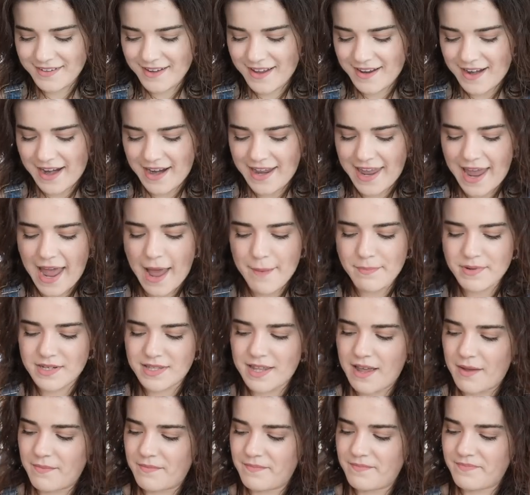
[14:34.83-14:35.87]
And I kept
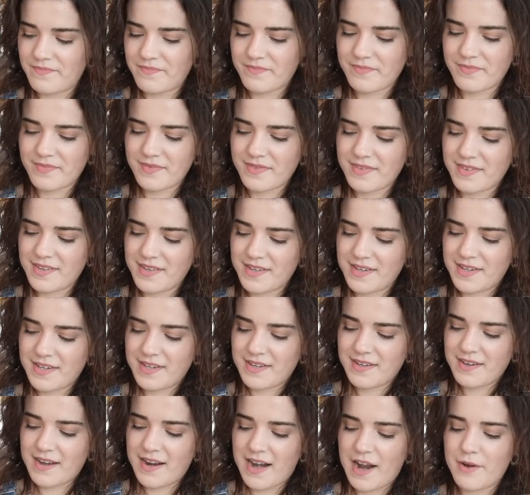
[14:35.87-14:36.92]
them,
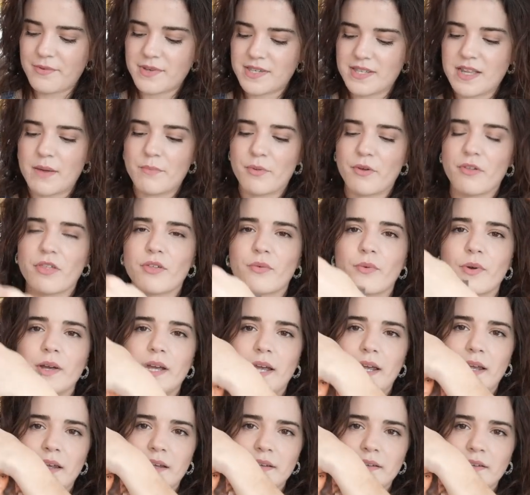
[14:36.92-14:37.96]
and I was number
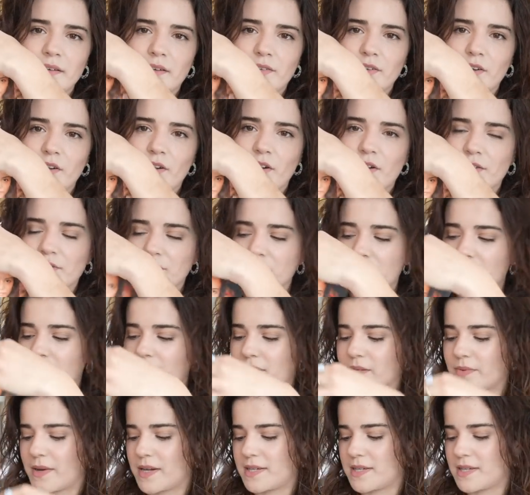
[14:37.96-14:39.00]
three on the call sheet.
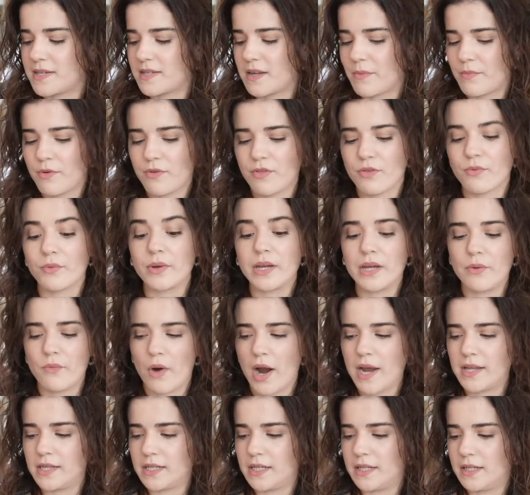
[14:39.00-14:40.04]
That's why it says number three
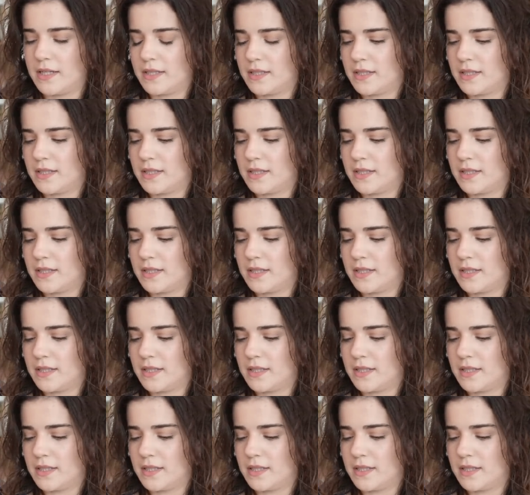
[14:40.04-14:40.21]
Riley.